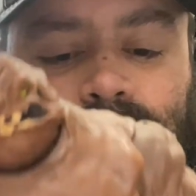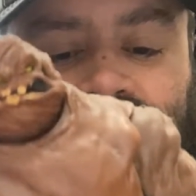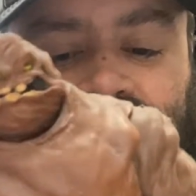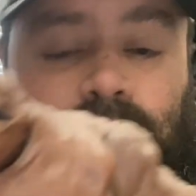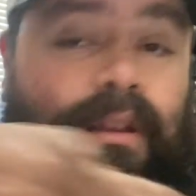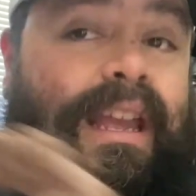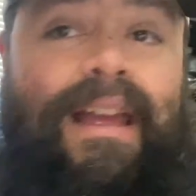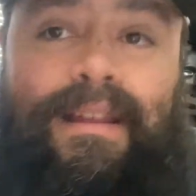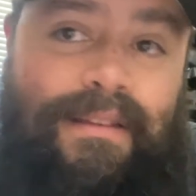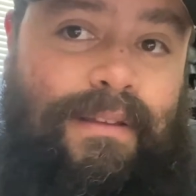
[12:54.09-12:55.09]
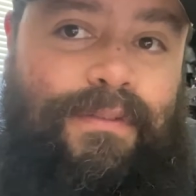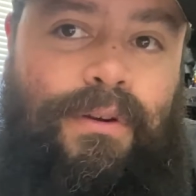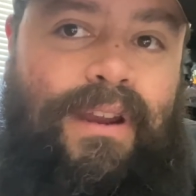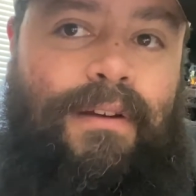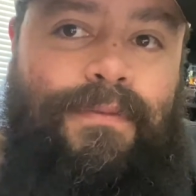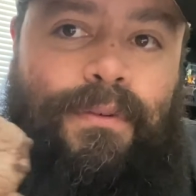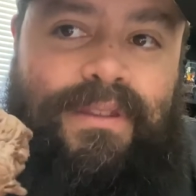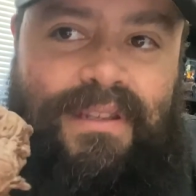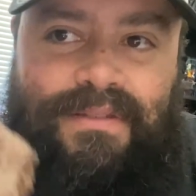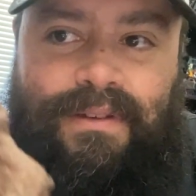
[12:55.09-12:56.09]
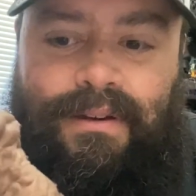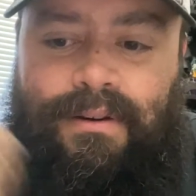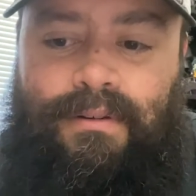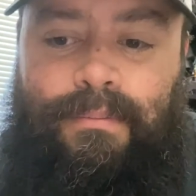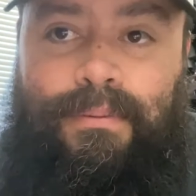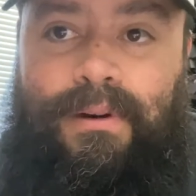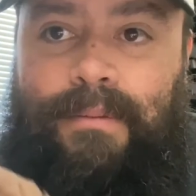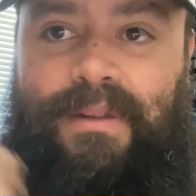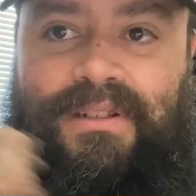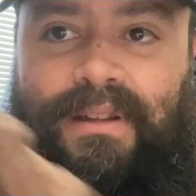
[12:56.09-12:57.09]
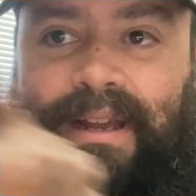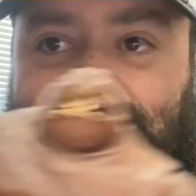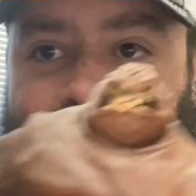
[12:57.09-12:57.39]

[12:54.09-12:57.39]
So yeah, if you're careful with this figure, it'll pretty much last